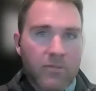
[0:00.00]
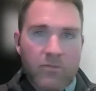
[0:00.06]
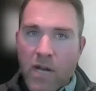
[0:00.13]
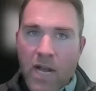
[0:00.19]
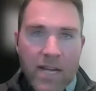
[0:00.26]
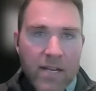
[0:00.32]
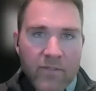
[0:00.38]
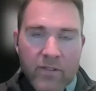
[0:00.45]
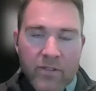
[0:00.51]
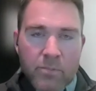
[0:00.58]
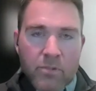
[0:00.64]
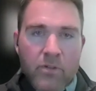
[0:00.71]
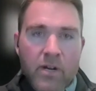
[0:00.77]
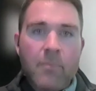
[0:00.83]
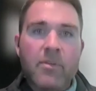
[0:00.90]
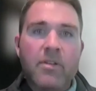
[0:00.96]
a variety of other
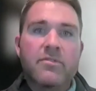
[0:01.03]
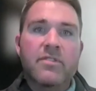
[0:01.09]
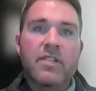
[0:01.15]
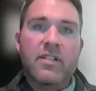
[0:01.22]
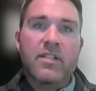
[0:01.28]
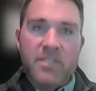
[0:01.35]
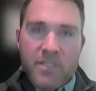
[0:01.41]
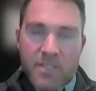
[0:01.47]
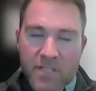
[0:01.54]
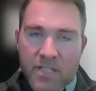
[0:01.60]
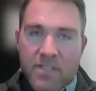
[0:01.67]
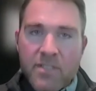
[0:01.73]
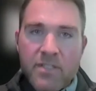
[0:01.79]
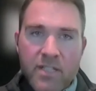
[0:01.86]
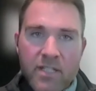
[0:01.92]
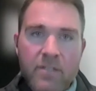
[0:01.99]
parameters that
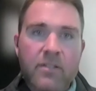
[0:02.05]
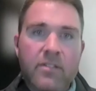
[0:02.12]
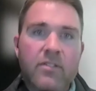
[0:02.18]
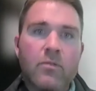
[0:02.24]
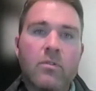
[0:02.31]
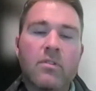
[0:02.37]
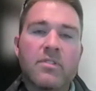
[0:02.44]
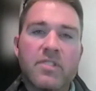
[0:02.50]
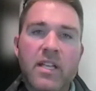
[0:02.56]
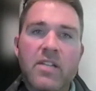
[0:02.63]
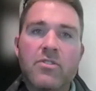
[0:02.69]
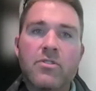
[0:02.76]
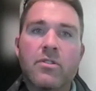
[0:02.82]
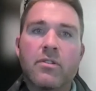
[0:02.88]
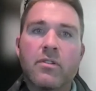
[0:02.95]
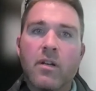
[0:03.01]
assist in the
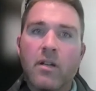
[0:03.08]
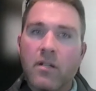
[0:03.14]
utilization